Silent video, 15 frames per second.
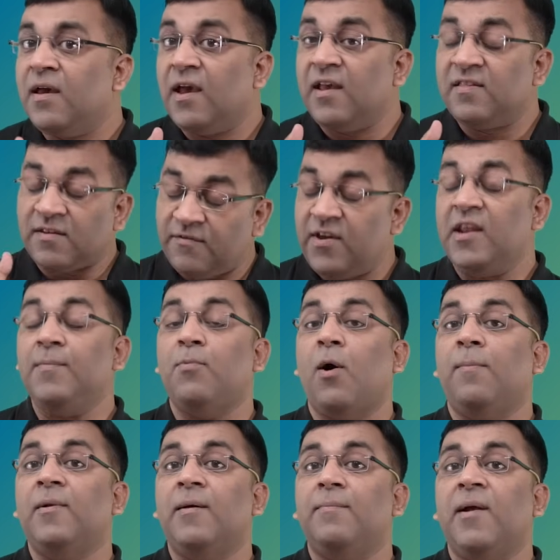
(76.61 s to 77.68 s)
It's a very
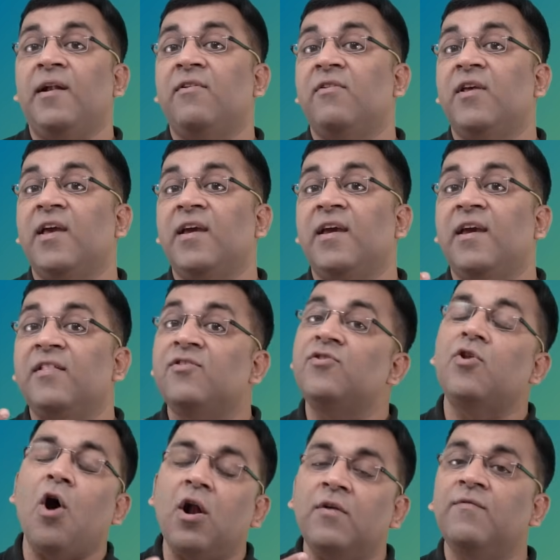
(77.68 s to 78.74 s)
popular metric. It's
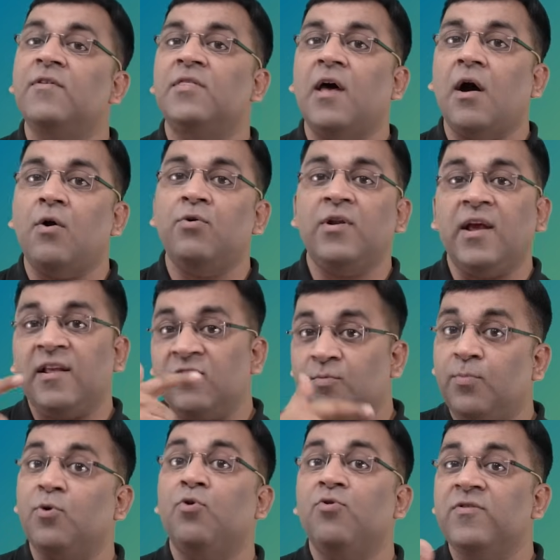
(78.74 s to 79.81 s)
not without its
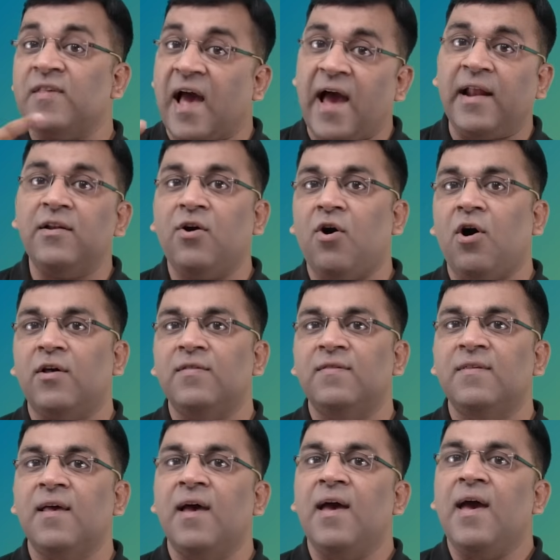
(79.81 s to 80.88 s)
pros and
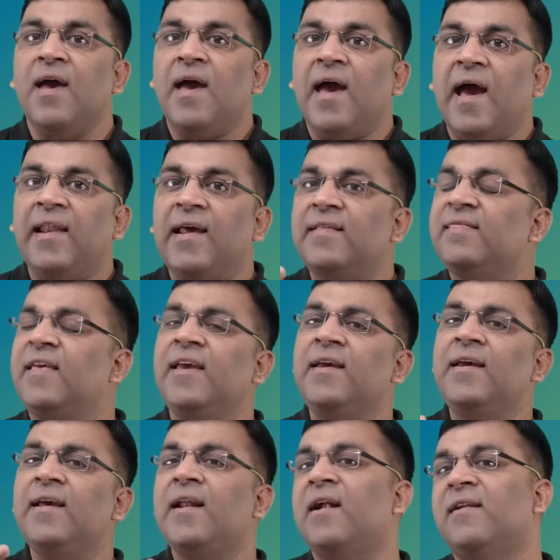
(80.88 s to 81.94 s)
cons. And I think
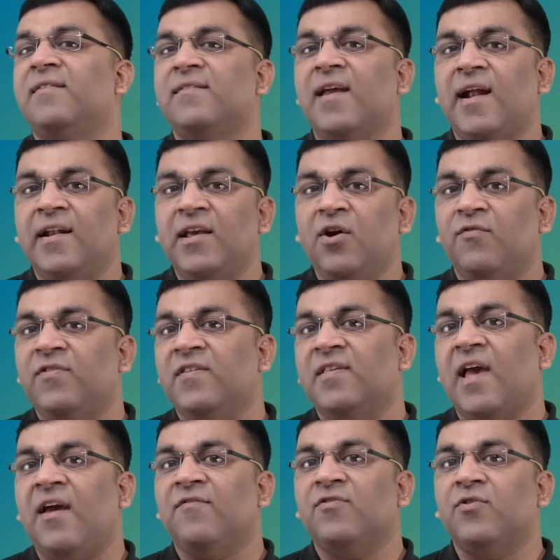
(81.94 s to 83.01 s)
an understanding of this
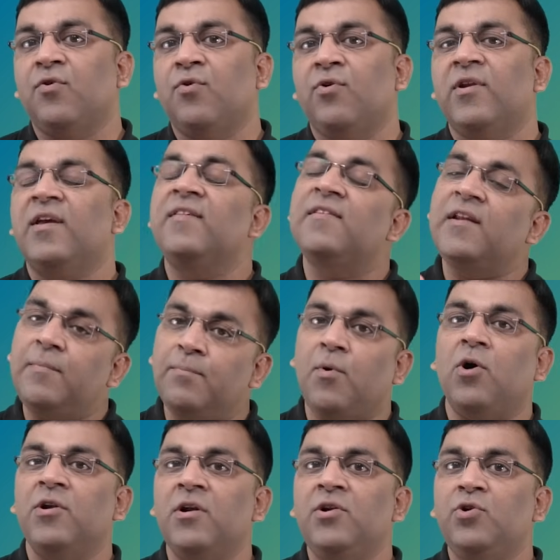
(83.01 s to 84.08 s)
F-score is an
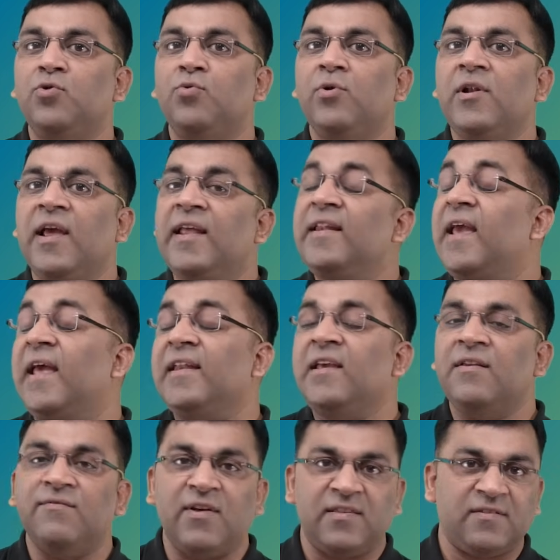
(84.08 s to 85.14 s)
important tool in any
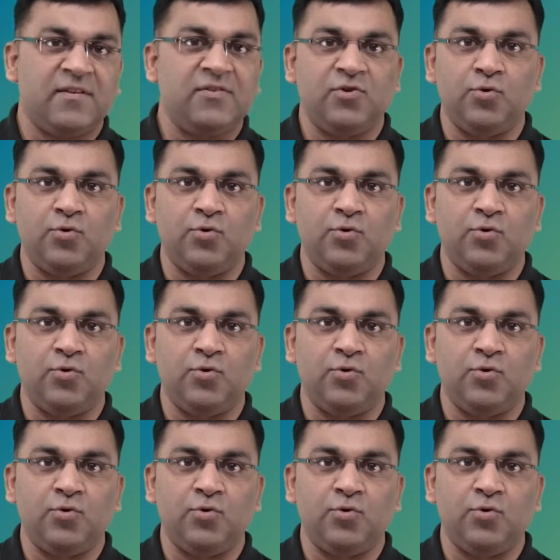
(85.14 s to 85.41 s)
investor's